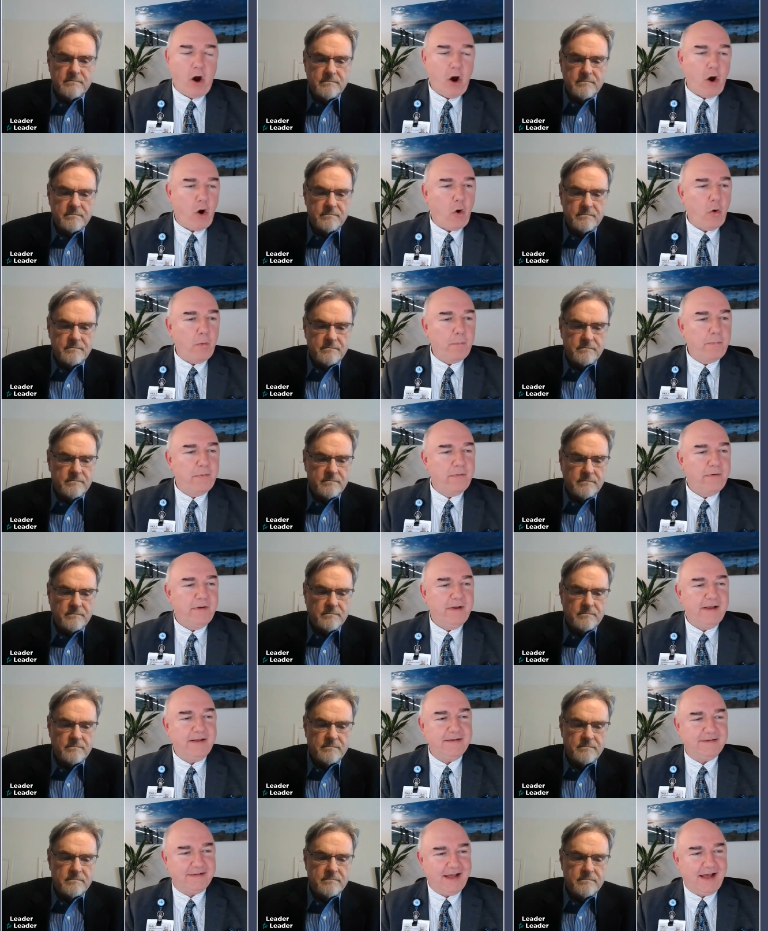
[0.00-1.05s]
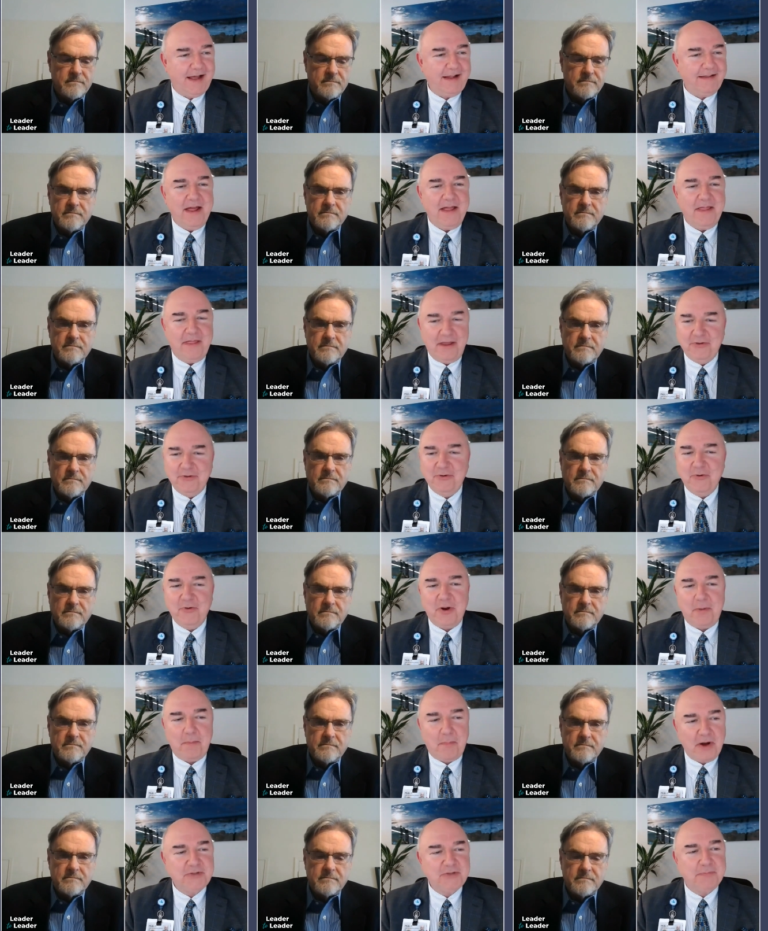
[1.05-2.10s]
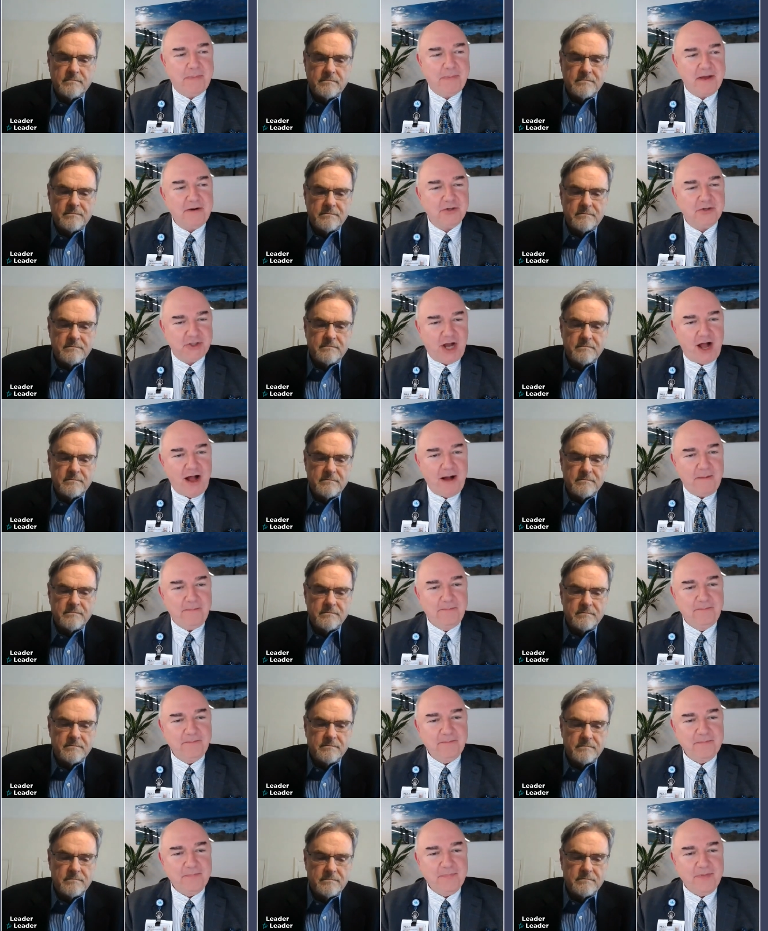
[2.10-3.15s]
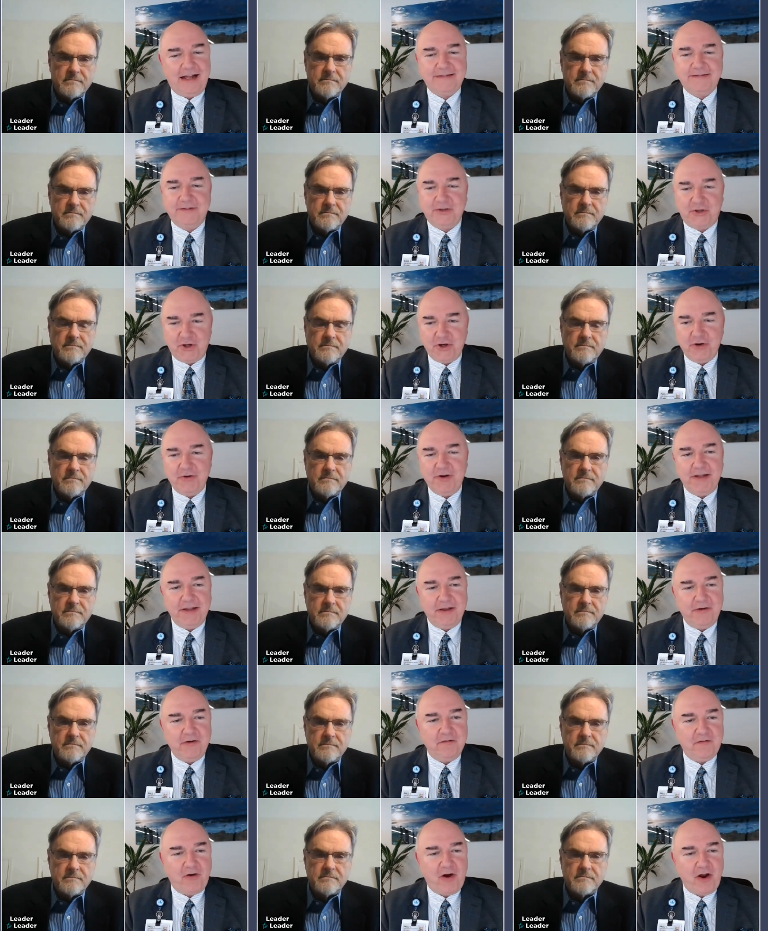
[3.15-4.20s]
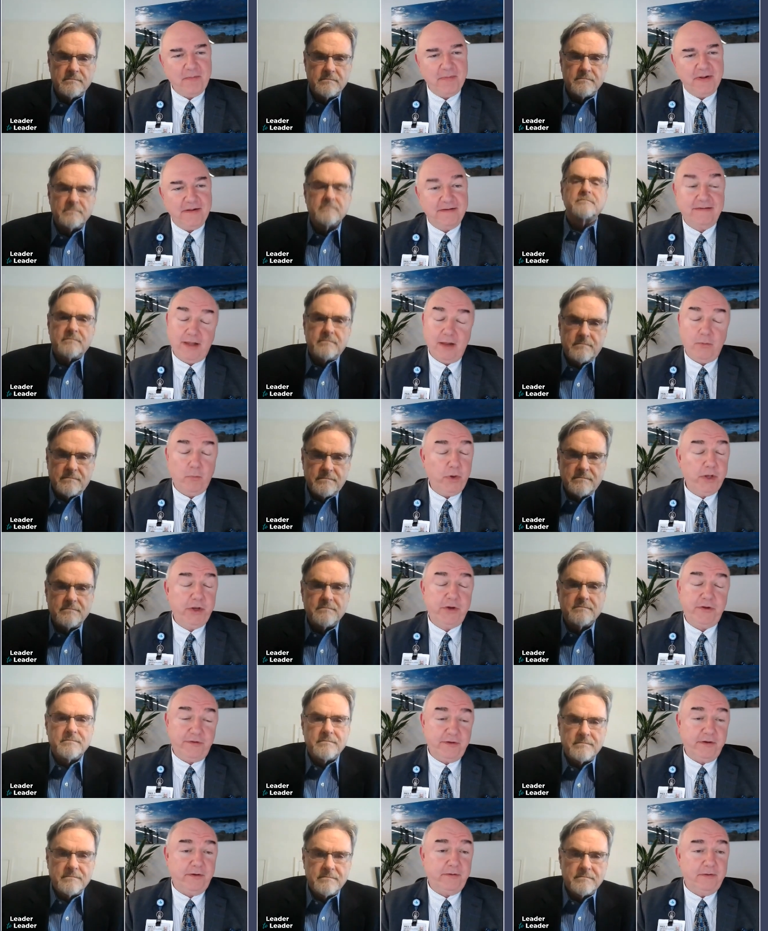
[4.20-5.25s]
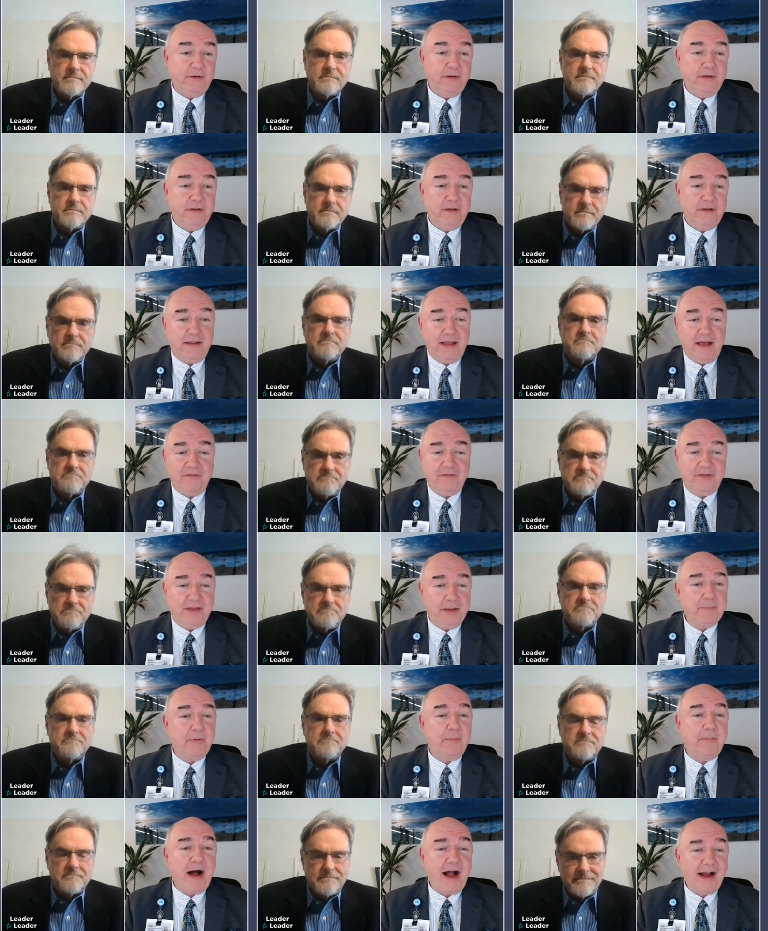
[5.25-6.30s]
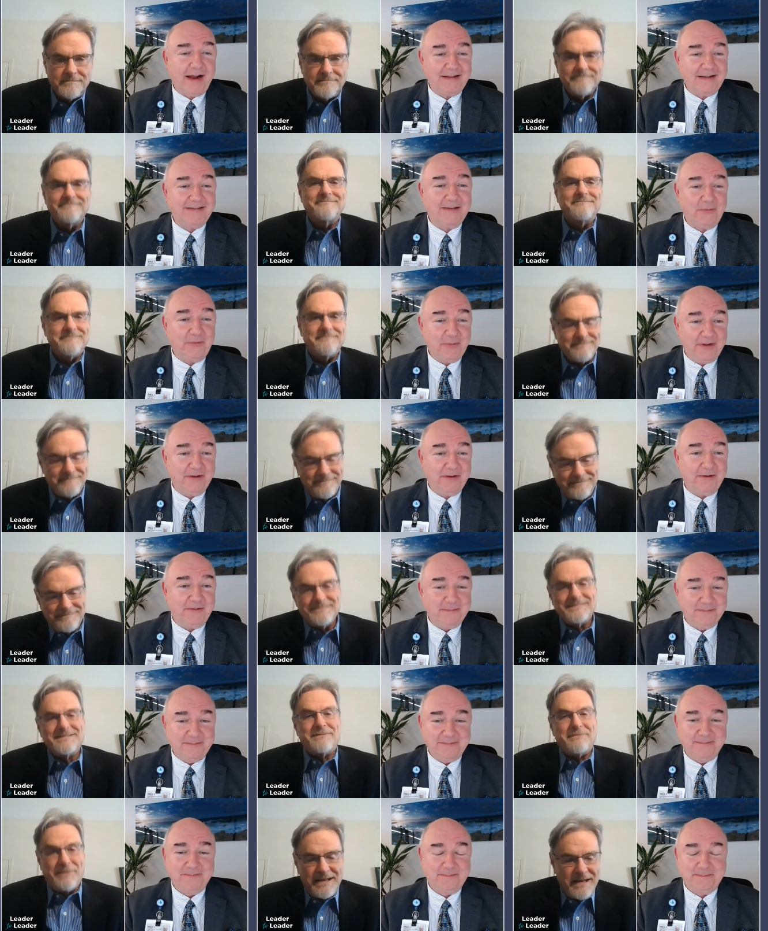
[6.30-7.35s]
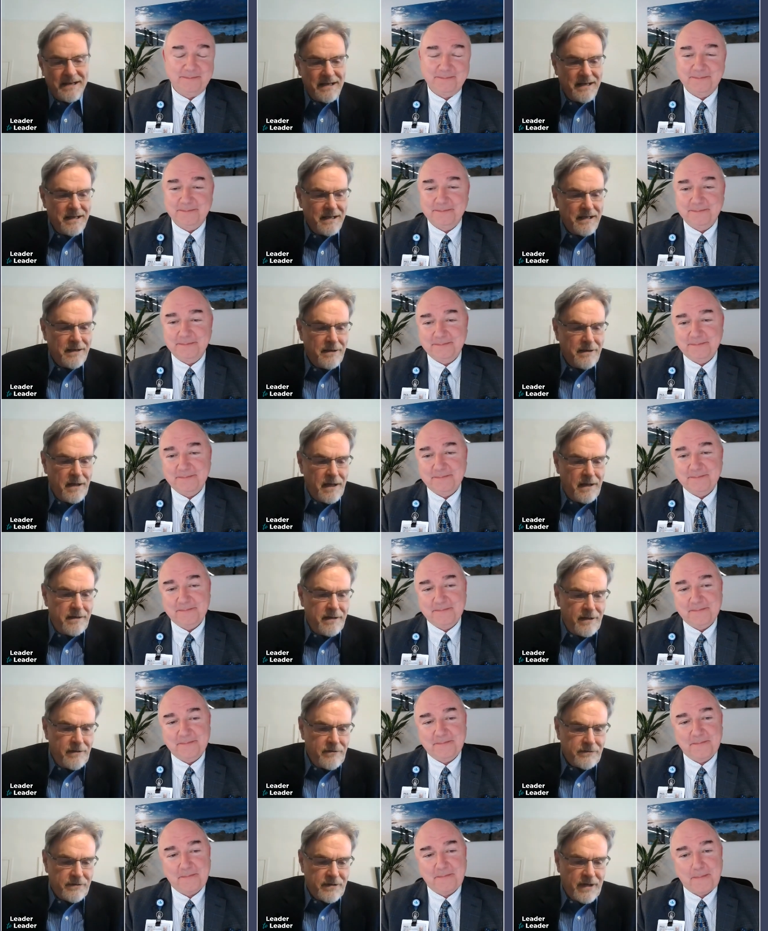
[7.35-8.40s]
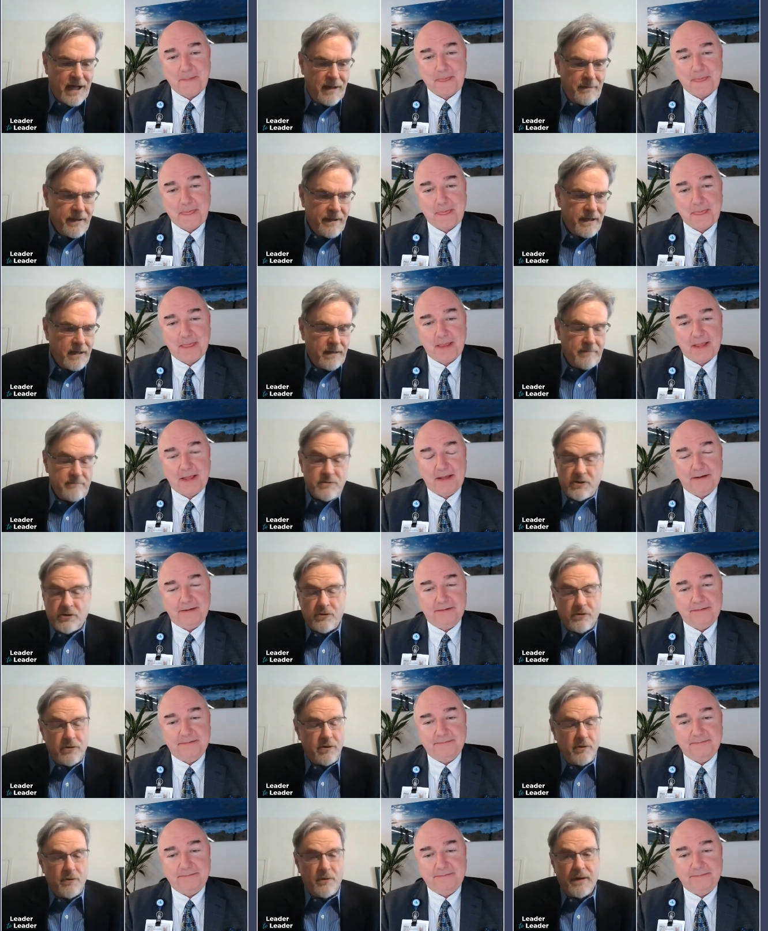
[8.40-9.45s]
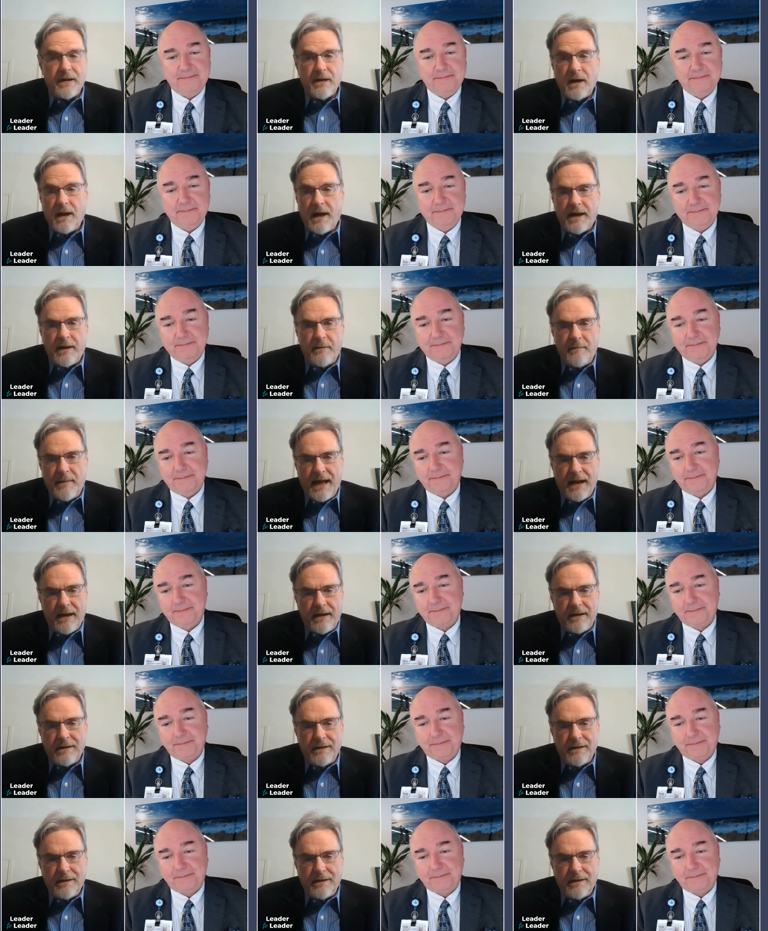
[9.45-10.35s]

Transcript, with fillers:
Speaker 1: our hope is that they're doing a much better job at securing their environments than we could do.
Speaker 2: They have deeper pockets than we do. And another topic, I'm sure you read a lot about it,